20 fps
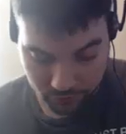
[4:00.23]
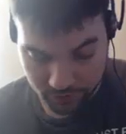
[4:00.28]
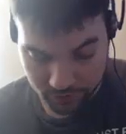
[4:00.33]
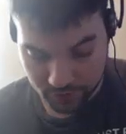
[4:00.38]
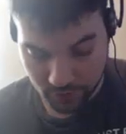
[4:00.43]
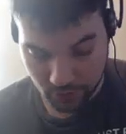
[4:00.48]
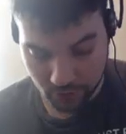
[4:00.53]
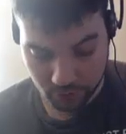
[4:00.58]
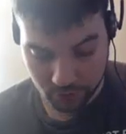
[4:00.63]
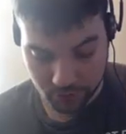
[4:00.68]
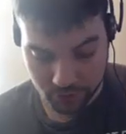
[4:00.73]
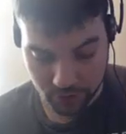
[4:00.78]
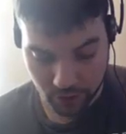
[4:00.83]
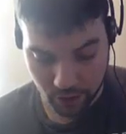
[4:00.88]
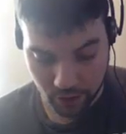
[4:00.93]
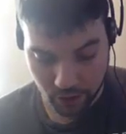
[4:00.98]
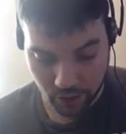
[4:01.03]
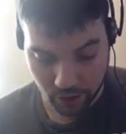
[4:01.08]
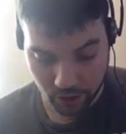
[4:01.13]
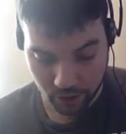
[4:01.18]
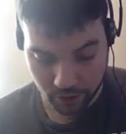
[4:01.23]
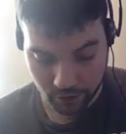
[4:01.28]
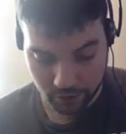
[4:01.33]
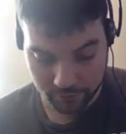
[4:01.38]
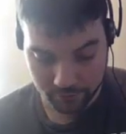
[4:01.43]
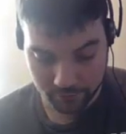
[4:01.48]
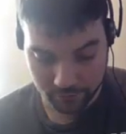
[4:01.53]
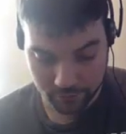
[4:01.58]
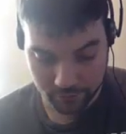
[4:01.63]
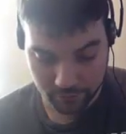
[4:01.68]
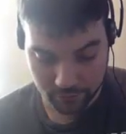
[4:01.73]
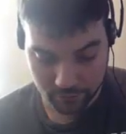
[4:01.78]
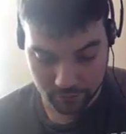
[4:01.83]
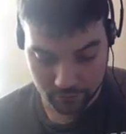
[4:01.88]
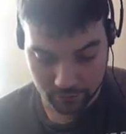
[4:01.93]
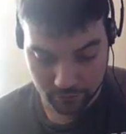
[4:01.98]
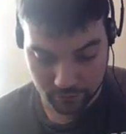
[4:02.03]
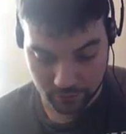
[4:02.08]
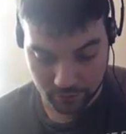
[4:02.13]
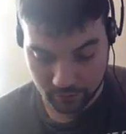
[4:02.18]
stones are
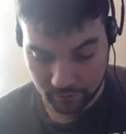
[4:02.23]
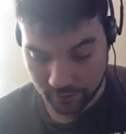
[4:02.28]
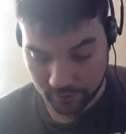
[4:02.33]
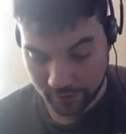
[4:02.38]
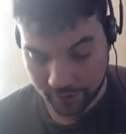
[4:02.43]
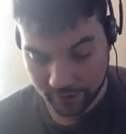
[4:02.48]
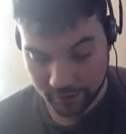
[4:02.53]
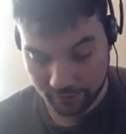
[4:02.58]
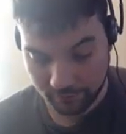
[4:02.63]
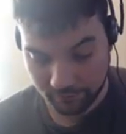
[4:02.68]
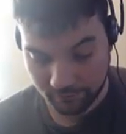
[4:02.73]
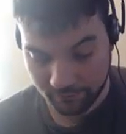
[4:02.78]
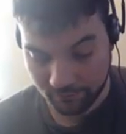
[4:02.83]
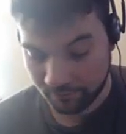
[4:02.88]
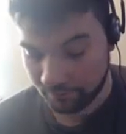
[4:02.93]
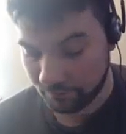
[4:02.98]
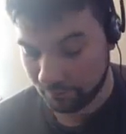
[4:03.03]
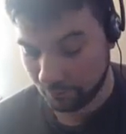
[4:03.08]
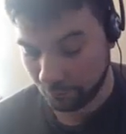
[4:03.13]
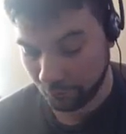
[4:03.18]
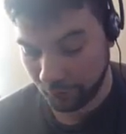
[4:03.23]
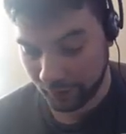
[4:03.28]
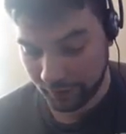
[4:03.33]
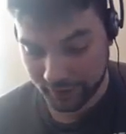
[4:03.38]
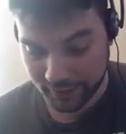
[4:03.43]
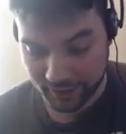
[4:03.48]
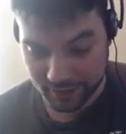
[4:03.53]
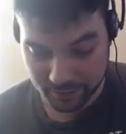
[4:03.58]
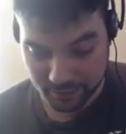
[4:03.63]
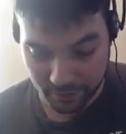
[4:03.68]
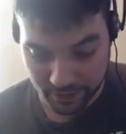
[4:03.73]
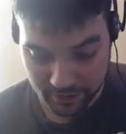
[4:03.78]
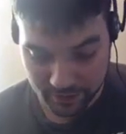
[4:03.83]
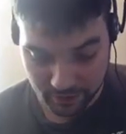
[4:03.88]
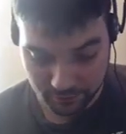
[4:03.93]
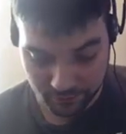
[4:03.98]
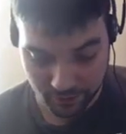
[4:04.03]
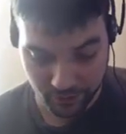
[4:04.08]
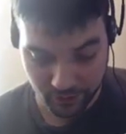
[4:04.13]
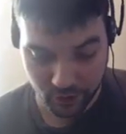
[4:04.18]
getting really
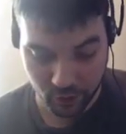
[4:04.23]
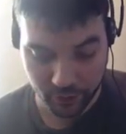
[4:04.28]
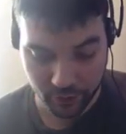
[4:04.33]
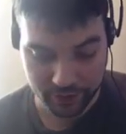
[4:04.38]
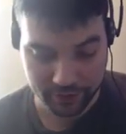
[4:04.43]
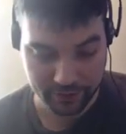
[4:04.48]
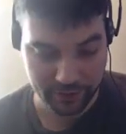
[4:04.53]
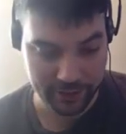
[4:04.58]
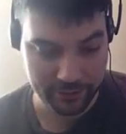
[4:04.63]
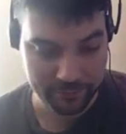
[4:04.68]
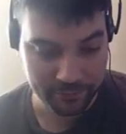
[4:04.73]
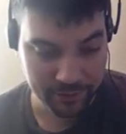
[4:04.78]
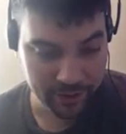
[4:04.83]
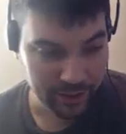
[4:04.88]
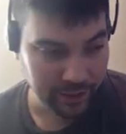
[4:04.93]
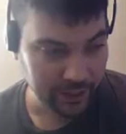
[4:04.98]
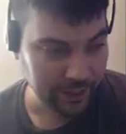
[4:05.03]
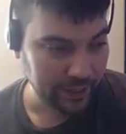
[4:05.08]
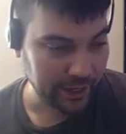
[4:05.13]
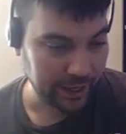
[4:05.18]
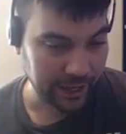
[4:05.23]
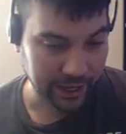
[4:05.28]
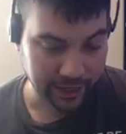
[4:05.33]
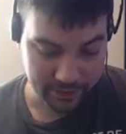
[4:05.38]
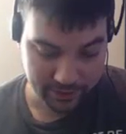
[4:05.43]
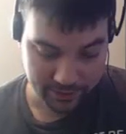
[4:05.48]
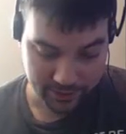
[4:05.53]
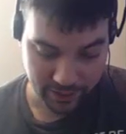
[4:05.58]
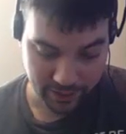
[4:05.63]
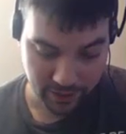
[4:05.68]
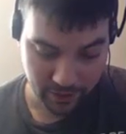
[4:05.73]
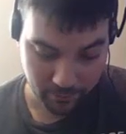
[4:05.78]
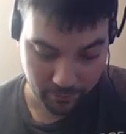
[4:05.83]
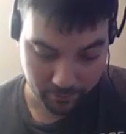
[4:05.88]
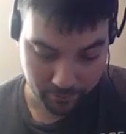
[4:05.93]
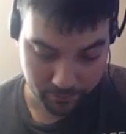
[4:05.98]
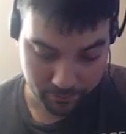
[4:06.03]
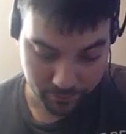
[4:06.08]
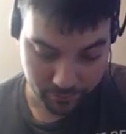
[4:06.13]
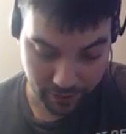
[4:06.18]
expensive very quickly. And
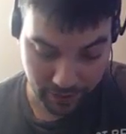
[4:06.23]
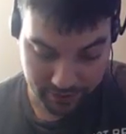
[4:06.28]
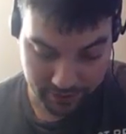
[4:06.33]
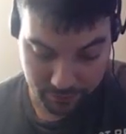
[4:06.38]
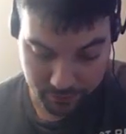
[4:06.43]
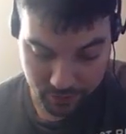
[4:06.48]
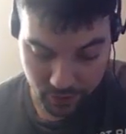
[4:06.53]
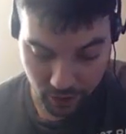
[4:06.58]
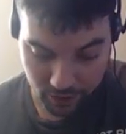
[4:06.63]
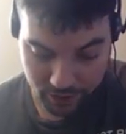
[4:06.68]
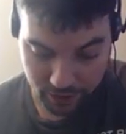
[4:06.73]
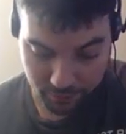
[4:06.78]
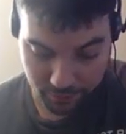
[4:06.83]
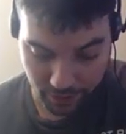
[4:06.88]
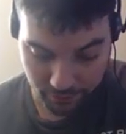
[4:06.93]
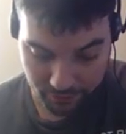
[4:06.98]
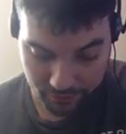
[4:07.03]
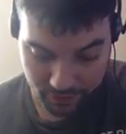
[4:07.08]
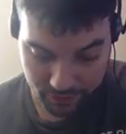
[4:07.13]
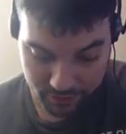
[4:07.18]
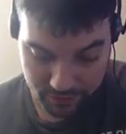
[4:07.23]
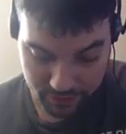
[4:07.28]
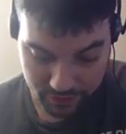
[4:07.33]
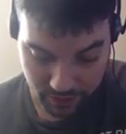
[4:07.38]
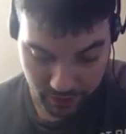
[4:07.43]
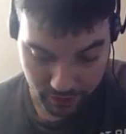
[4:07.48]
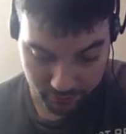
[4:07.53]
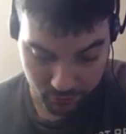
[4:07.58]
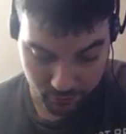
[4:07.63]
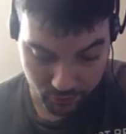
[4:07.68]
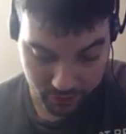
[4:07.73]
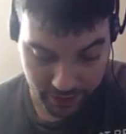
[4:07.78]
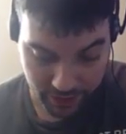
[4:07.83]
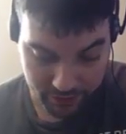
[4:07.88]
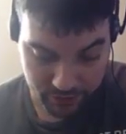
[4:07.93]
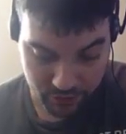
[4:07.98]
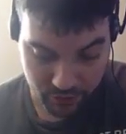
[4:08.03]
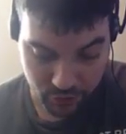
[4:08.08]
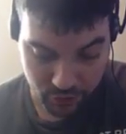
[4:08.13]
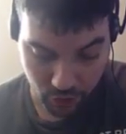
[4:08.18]
as I'm talking about this, if you
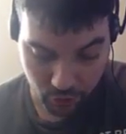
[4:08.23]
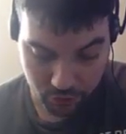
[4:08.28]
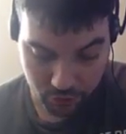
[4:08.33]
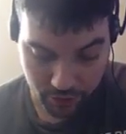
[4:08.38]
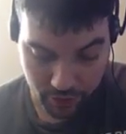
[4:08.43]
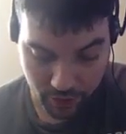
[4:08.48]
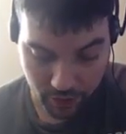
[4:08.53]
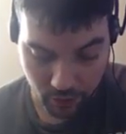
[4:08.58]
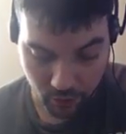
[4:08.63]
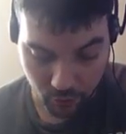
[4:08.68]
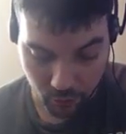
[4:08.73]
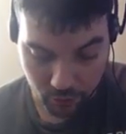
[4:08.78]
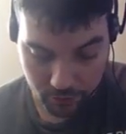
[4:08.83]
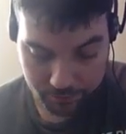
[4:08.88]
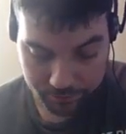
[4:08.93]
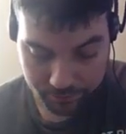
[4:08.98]
guys don't know,